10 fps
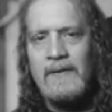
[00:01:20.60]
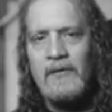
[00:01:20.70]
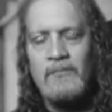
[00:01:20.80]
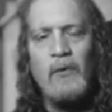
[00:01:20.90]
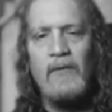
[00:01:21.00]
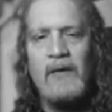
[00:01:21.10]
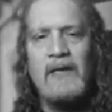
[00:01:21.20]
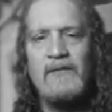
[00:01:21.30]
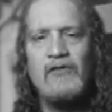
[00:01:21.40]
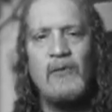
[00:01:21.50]
There's more than
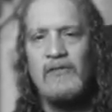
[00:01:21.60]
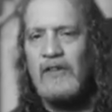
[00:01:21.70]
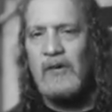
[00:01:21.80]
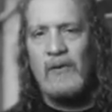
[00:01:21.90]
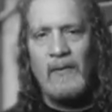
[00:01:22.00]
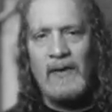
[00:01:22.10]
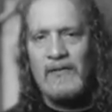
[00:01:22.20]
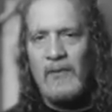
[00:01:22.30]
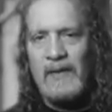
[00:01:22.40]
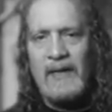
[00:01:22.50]
enough stress to go
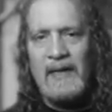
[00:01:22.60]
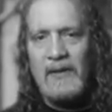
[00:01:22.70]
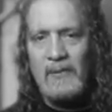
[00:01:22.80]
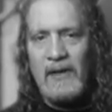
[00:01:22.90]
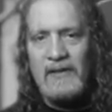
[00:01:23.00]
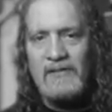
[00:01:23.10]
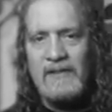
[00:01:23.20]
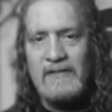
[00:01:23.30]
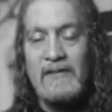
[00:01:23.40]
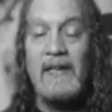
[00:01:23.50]
around during the holiday
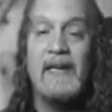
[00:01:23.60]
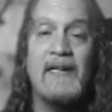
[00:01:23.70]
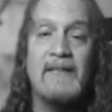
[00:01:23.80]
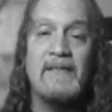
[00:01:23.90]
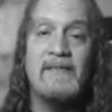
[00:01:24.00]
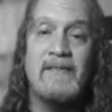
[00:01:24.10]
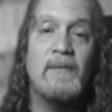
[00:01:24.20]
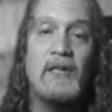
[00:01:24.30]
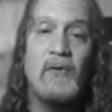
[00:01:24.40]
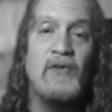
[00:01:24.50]
season, and some
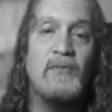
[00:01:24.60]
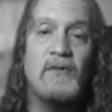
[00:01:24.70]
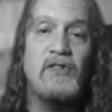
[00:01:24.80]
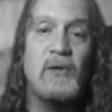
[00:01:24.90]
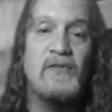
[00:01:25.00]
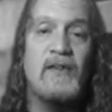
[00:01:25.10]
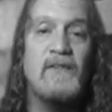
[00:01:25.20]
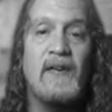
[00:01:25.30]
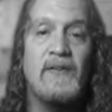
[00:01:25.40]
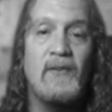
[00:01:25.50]
of the Christmas shows I
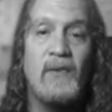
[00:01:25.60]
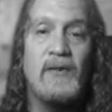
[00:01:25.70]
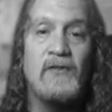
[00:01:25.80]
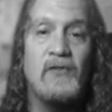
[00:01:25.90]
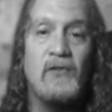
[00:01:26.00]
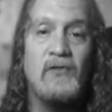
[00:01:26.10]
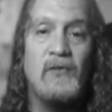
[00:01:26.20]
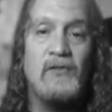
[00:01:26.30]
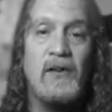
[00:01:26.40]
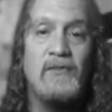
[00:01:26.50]
found during the search
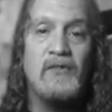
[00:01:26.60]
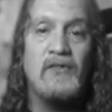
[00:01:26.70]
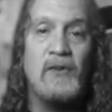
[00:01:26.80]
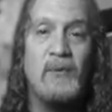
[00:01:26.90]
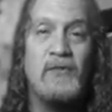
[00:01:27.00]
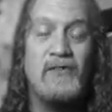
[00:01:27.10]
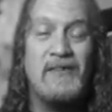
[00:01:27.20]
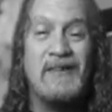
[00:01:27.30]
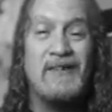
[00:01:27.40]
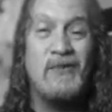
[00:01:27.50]
for stuff to show were just a
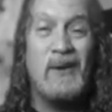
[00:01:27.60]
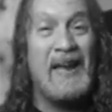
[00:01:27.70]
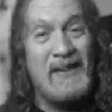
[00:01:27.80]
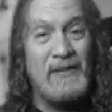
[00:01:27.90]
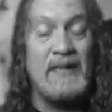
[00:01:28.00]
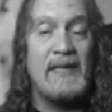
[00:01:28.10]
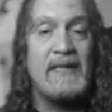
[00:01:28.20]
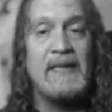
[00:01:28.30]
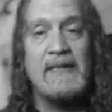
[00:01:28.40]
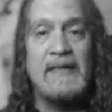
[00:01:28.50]
little too heavy,
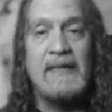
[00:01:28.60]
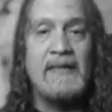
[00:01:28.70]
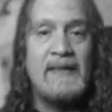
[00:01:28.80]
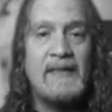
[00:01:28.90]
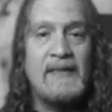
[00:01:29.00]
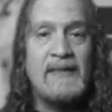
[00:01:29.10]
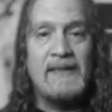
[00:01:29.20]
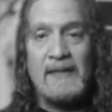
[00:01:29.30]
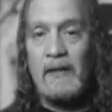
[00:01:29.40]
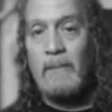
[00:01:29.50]
like
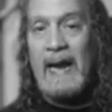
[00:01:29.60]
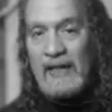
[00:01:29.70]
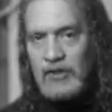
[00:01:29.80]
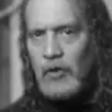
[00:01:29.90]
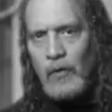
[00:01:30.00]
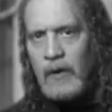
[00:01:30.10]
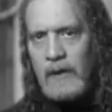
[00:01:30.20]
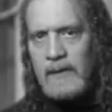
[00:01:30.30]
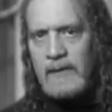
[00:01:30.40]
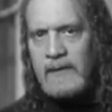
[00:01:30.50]
The Little Match
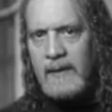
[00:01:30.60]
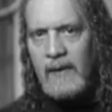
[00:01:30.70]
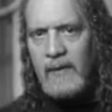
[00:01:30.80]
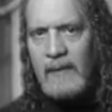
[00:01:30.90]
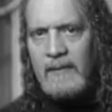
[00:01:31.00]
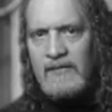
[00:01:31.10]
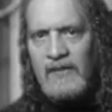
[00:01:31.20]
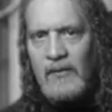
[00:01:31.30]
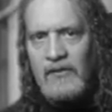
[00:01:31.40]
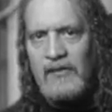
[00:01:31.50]
Girl, you know? I mean,
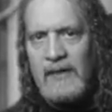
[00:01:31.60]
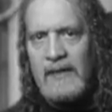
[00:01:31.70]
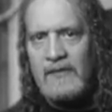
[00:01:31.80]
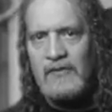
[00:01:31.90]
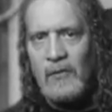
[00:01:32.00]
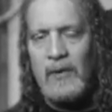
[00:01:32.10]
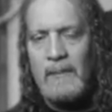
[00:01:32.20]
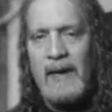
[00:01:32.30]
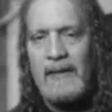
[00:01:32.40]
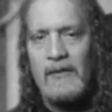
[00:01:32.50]
seriously, a story
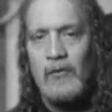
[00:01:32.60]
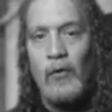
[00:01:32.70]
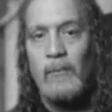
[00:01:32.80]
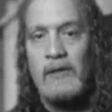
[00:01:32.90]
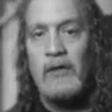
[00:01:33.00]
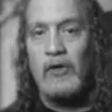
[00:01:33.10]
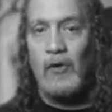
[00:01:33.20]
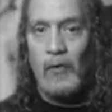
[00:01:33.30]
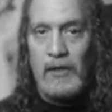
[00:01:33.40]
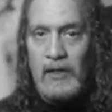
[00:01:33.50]
about an adorable little
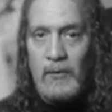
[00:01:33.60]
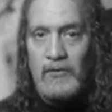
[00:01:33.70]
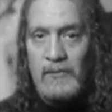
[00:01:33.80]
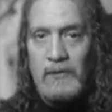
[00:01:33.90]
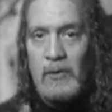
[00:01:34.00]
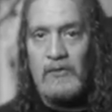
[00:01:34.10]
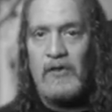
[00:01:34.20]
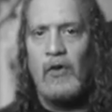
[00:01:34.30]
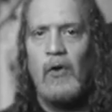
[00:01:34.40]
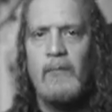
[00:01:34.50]
girlie who was abused
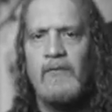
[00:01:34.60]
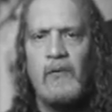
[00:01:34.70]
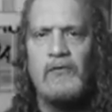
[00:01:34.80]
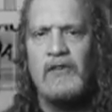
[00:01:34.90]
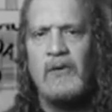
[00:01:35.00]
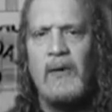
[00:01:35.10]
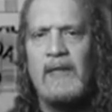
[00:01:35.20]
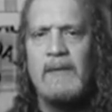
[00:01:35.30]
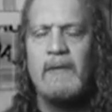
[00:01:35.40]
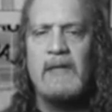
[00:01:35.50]
at home and forced to go
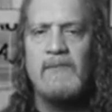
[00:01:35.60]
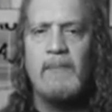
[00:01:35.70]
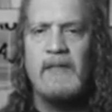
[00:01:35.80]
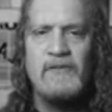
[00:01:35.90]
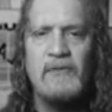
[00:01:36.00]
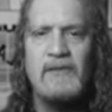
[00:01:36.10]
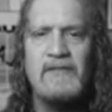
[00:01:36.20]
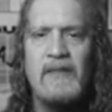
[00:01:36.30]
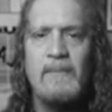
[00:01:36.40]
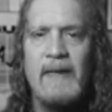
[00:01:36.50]
out in the middle of a blizzard to
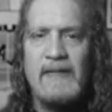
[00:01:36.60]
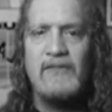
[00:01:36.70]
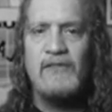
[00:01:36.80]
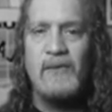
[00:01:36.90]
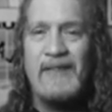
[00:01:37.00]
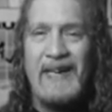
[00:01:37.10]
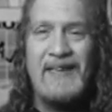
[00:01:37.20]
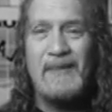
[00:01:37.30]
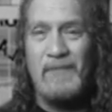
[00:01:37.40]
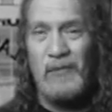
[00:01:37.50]
sell matches only to
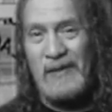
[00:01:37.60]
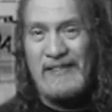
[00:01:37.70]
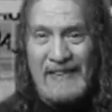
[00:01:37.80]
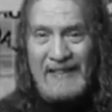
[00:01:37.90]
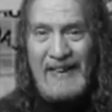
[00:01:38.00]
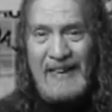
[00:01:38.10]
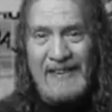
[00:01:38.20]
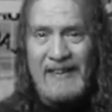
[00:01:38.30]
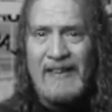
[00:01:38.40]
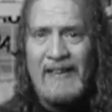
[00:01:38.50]
end up freezing to
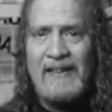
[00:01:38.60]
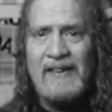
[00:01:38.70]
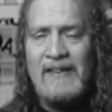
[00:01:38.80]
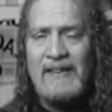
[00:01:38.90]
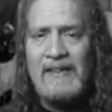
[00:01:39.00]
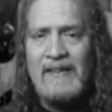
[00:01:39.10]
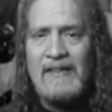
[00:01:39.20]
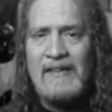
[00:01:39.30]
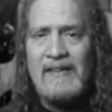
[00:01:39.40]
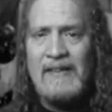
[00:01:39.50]
death?
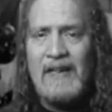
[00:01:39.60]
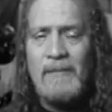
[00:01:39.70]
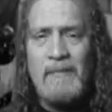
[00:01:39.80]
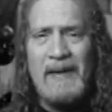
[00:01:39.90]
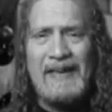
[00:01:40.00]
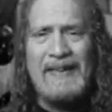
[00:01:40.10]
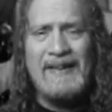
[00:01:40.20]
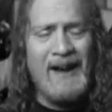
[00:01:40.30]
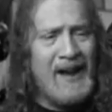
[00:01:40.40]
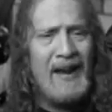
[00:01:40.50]
I mean, my
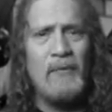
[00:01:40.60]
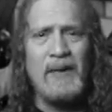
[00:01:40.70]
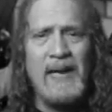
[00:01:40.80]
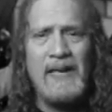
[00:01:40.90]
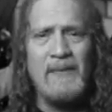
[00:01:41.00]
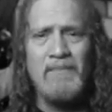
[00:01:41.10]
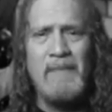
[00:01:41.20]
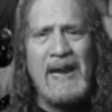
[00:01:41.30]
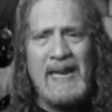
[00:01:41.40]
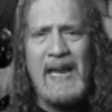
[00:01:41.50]
God, what kind of
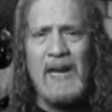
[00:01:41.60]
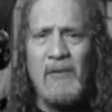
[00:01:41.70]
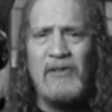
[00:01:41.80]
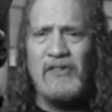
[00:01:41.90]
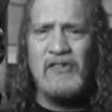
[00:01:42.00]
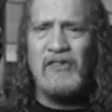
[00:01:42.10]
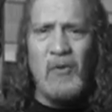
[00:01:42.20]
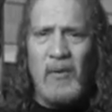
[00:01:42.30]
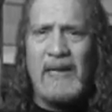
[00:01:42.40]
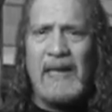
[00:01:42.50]
maniac writes a
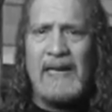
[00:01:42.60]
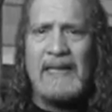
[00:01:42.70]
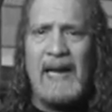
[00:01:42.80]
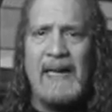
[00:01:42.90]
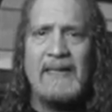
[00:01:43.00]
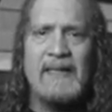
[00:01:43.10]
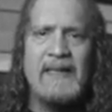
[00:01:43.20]
story like that?